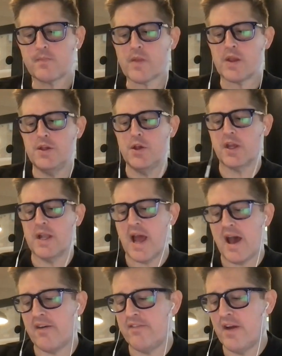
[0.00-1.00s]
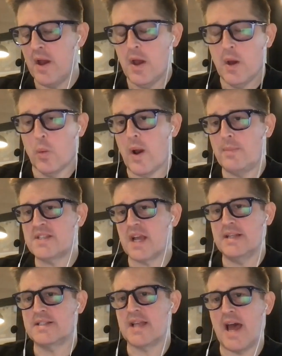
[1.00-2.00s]
You can have
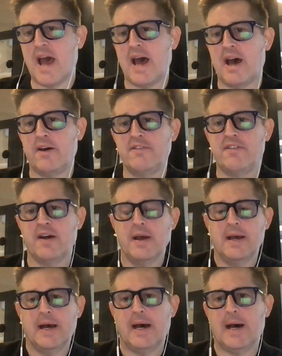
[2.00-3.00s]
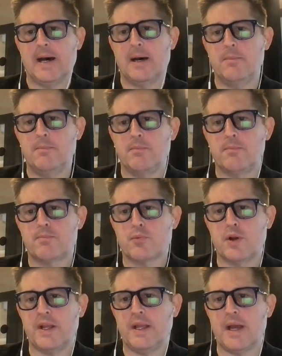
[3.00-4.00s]
websites that have
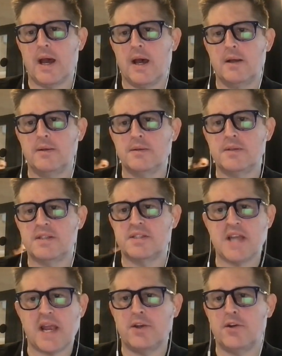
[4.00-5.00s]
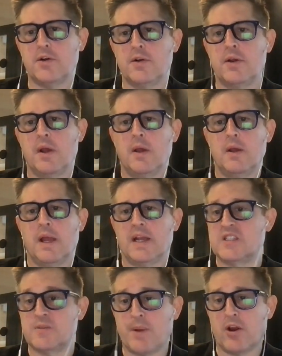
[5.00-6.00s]
pretty standard
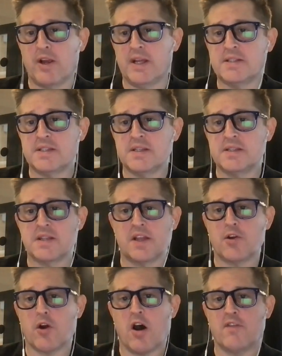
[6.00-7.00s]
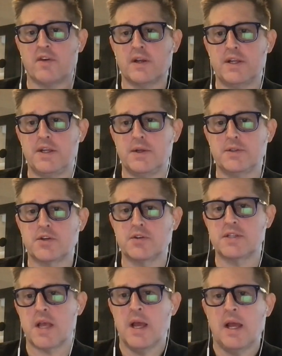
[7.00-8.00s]
experiences that they're offering to
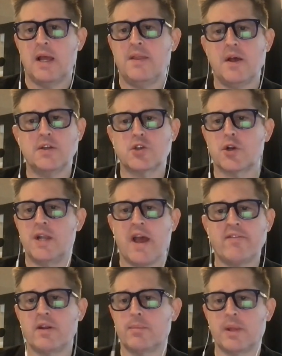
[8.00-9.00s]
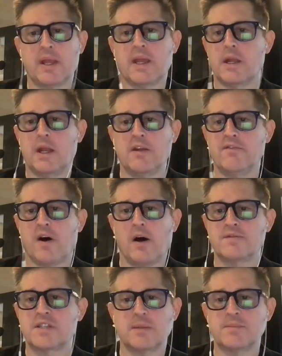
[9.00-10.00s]
users, and those are inevitably going to
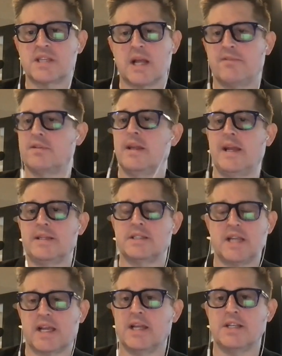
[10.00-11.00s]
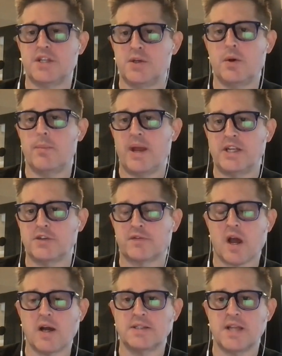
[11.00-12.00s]
involve some set of links to get to a page of
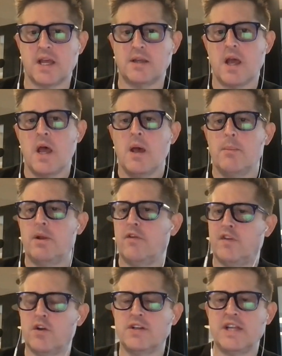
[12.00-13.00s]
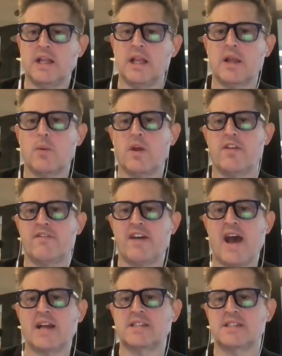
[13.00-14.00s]
content. But if you're dealing with
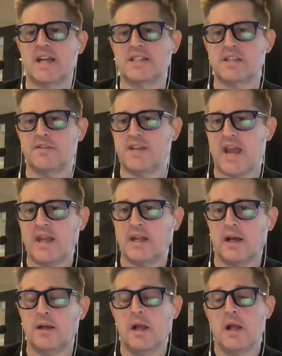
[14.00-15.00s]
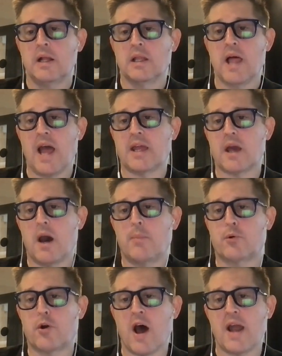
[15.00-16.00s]
vast sets of data, like a
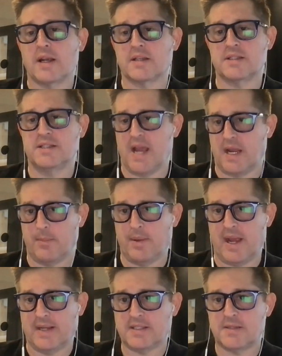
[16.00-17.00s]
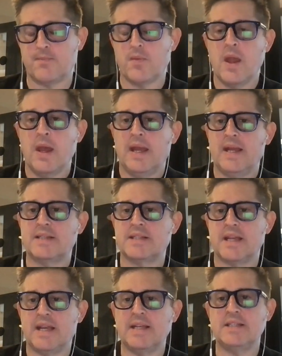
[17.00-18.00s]
products database, it's
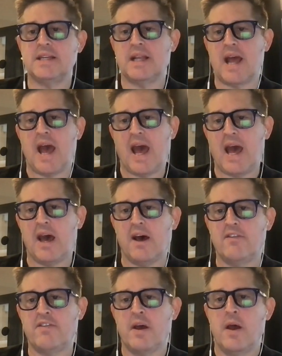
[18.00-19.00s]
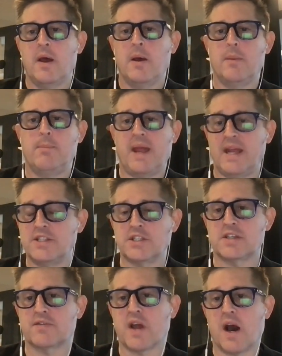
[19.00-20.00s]
easy to have pages
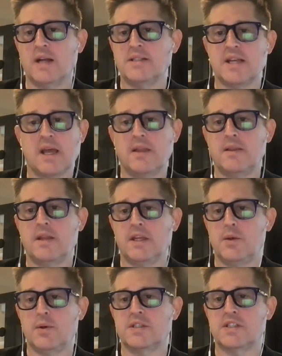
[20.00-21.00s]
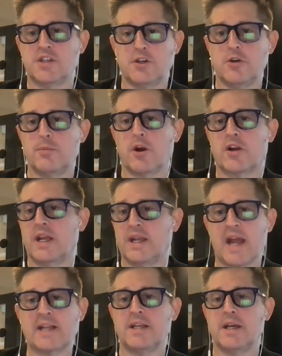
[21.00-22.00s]
of content that you assume are
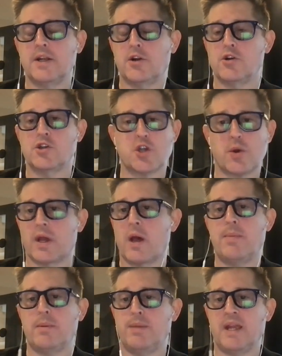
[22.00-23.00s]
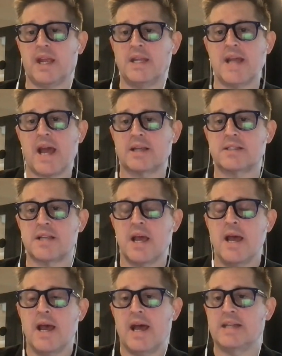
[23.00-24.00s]
connected and are showing up and being indexed
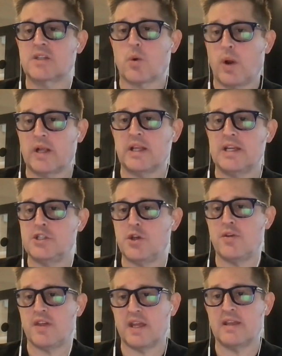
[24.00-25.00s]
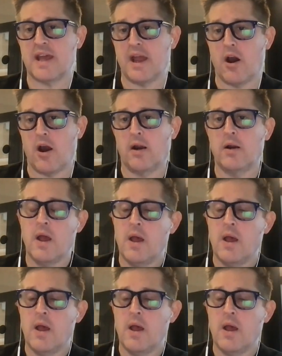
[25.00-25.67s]
as quickly as you think they are.